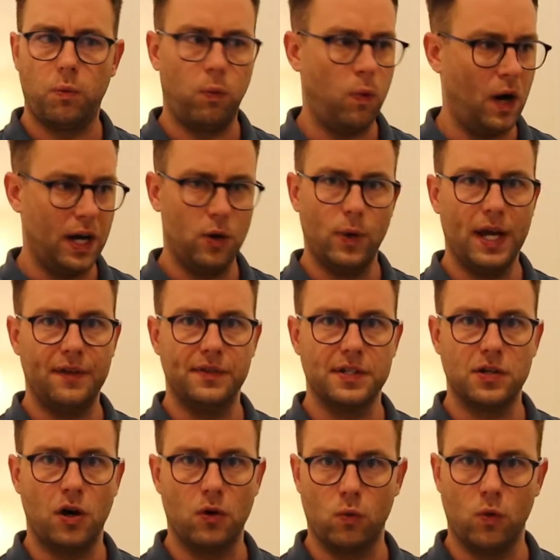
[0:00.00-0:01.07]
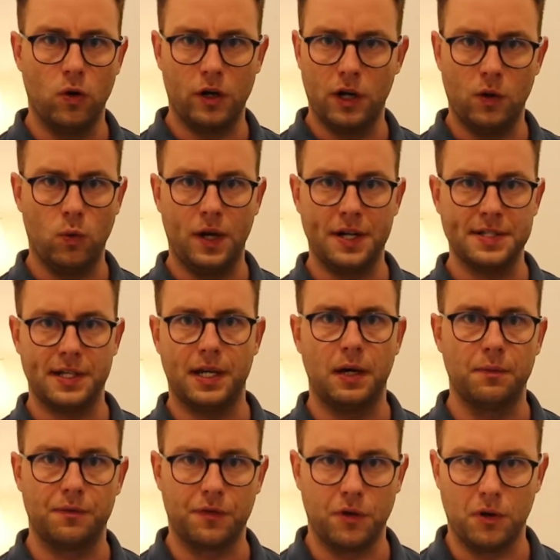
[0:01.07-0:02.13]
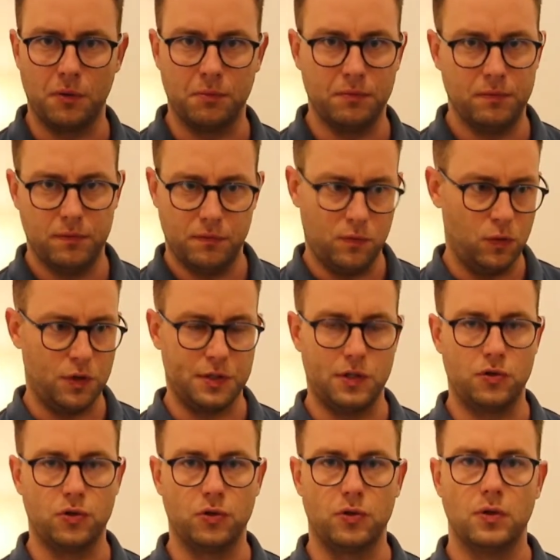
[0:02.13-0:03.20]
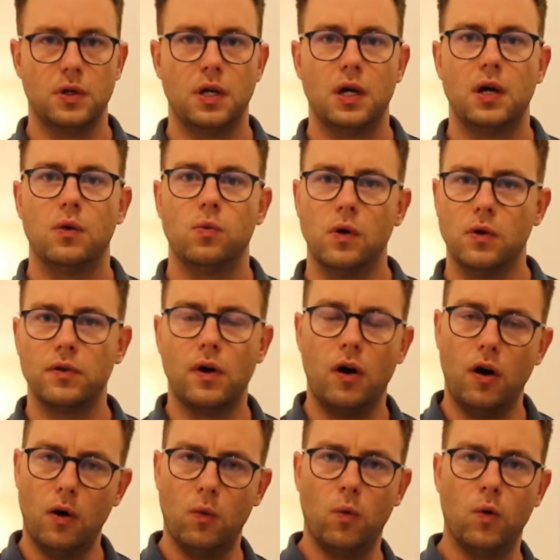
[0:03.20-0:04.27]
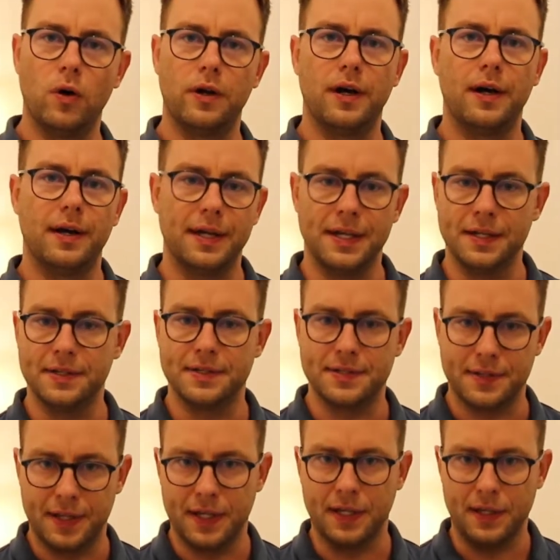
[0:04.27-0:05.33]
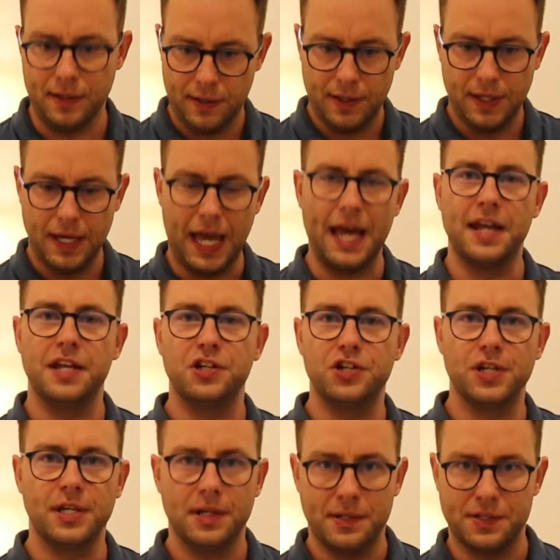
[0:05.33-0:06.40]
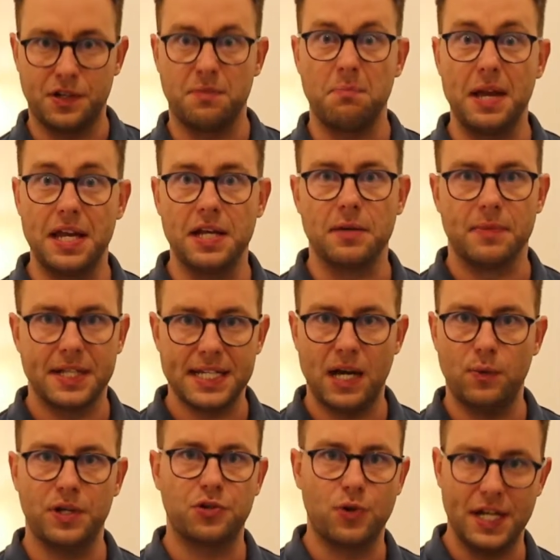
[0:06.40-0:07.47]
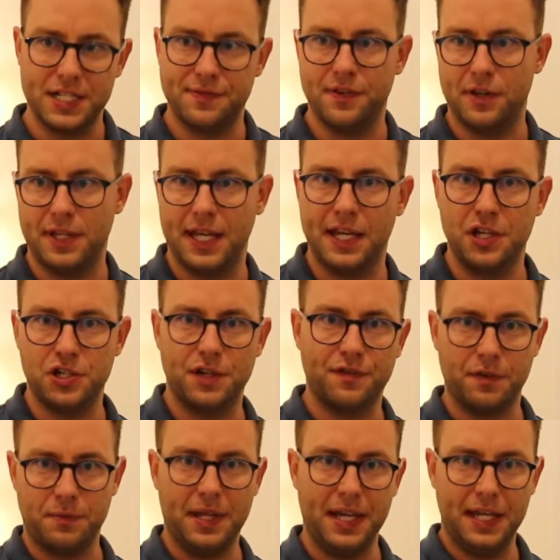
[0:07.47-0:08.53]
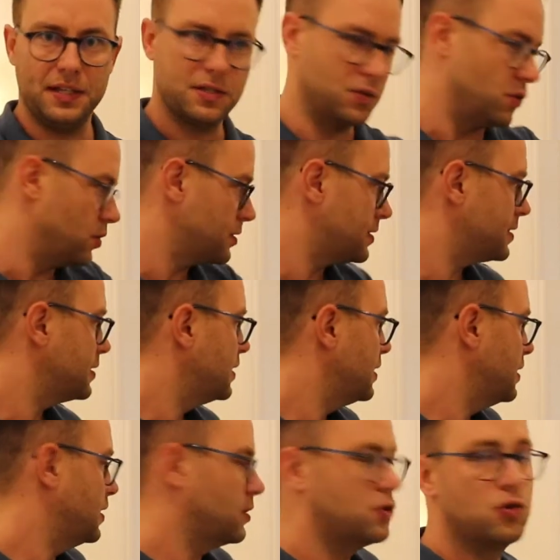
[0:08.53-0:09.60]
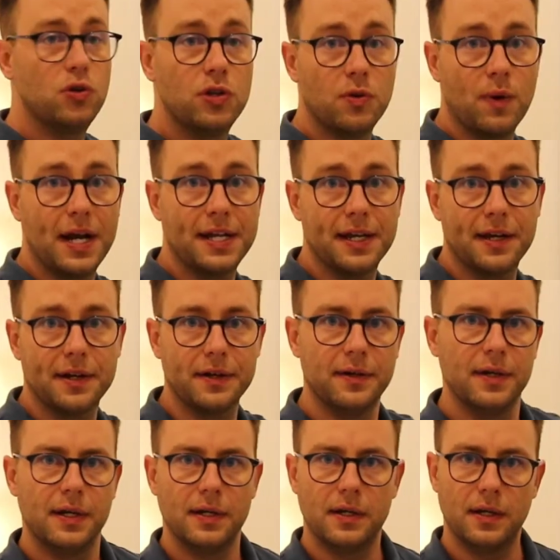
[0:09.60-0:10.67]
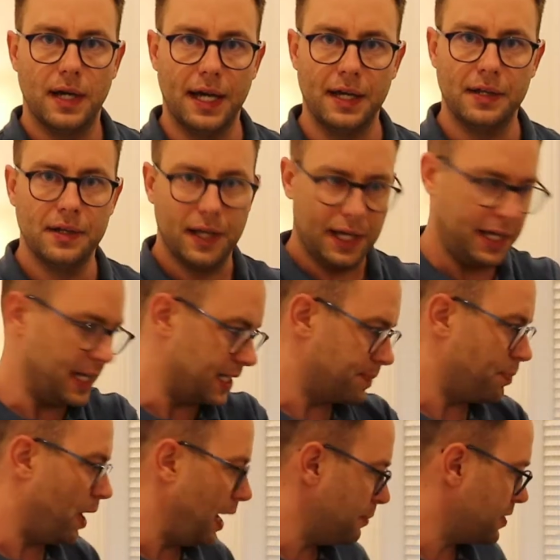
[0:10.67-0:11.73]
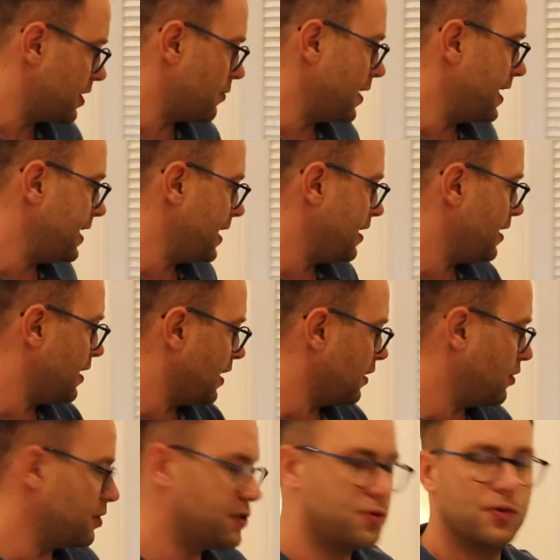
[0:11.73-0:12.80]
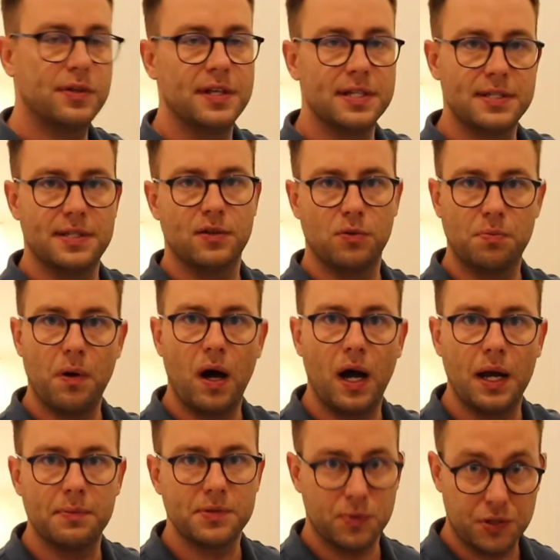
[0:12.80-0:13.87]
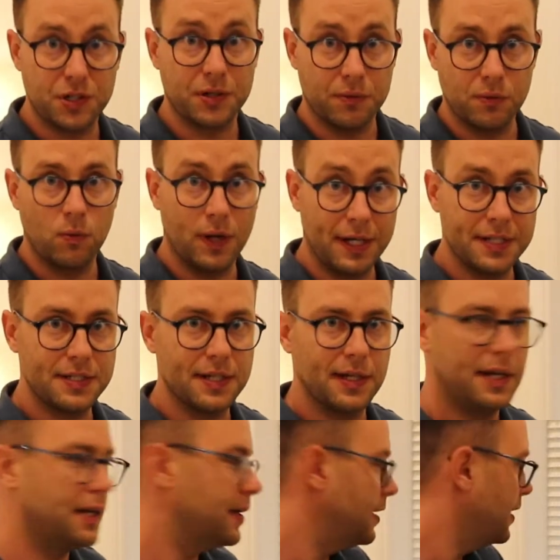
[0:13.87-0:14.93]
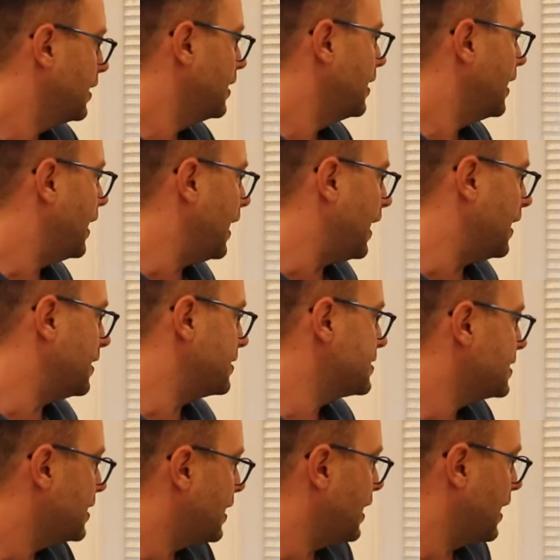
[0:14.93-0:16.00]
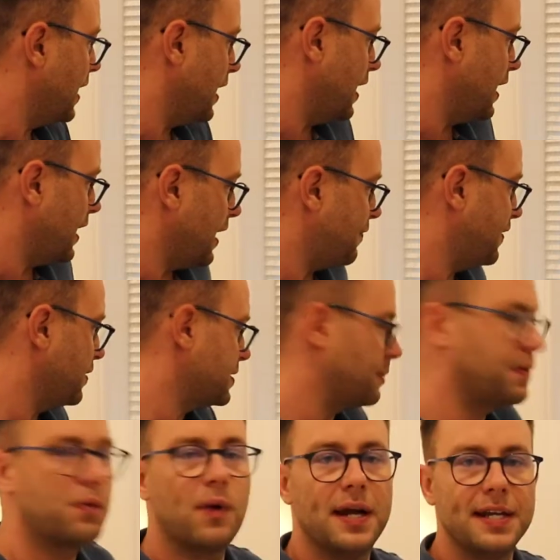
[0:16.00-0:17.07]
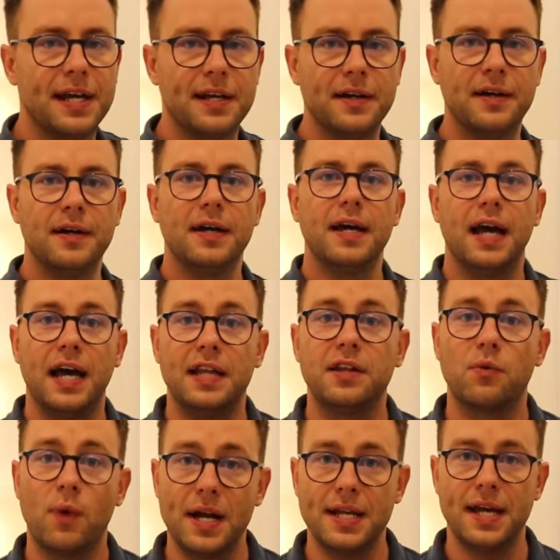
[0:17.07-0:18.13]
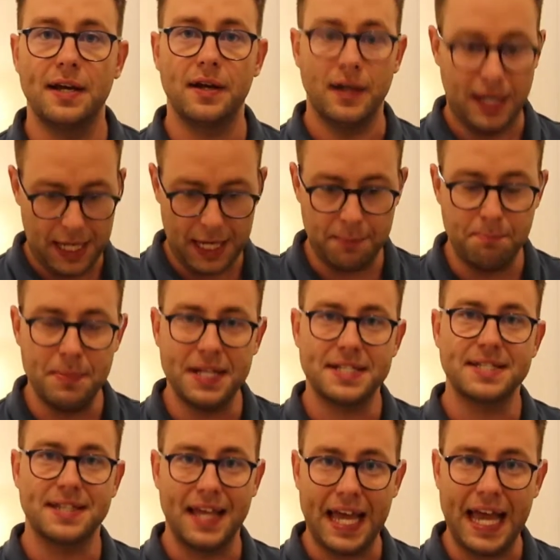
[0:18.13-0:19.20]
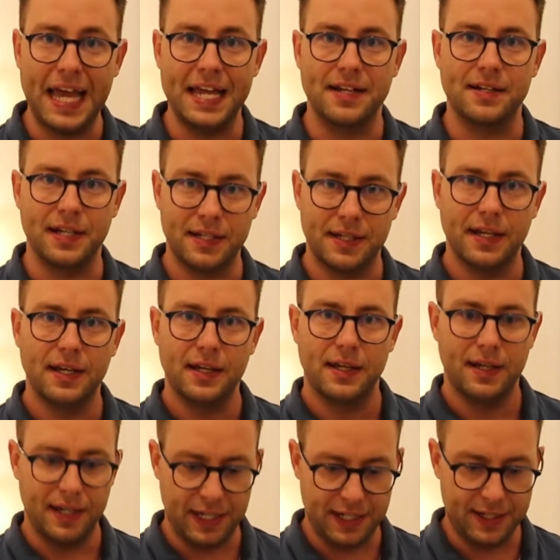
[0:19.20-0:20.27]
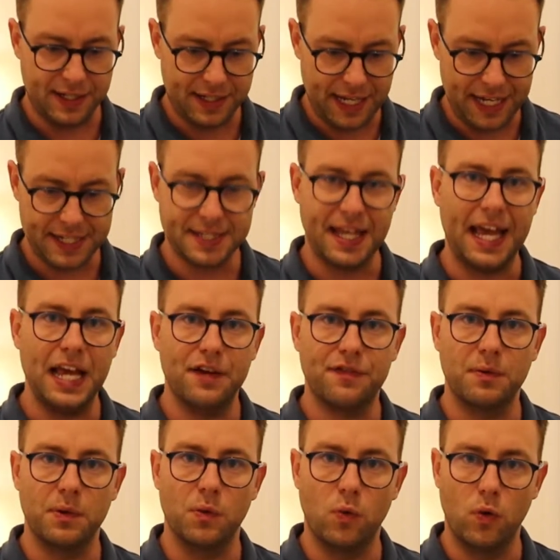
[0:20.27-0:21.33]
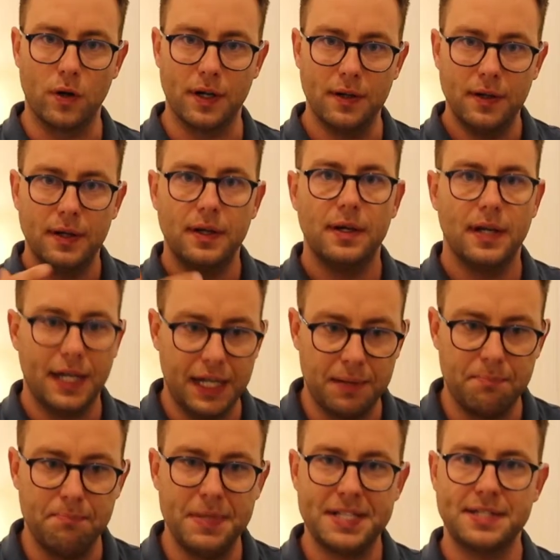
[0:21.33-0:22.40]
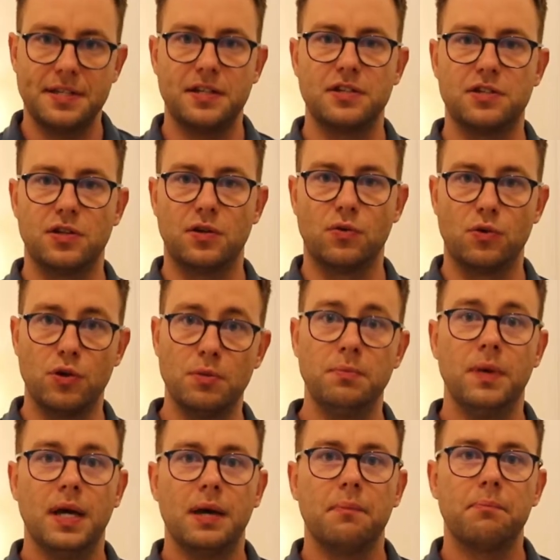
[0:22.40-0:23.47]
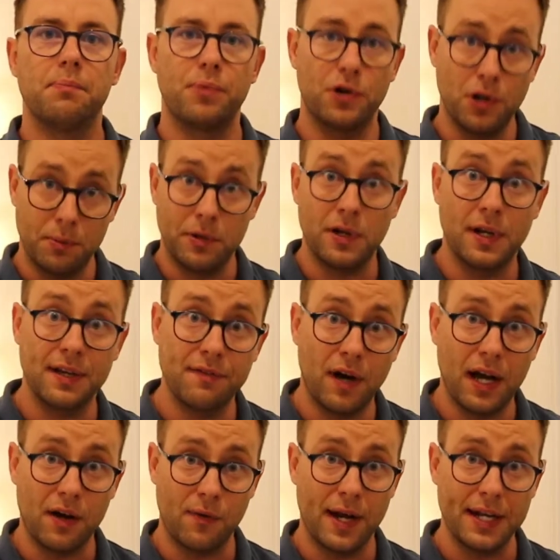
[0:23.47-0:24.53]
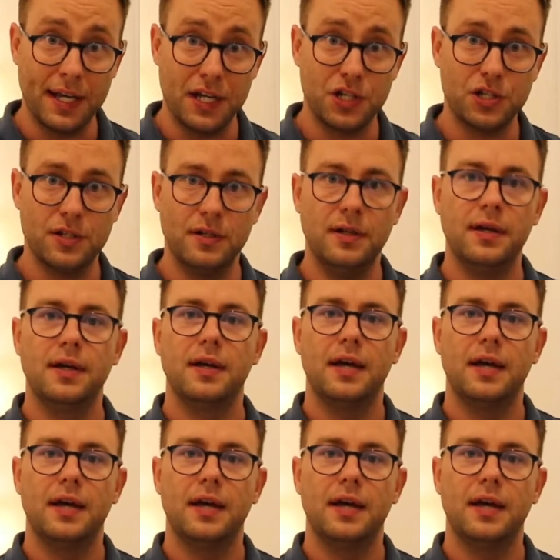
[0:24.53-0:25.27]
why do we have this hot water? Where does it come from? What does it do? Well, the hot water is the energy sort of medium. That's how we transfer the energy from the heat source to the radiator. And it gets piped to the radiator, it goes through these little pipes which are well insulated, and it fills up the radiator, and the radiator emits the heat. It takes the heat from the water, it emits it into the room, predominantly via radiation,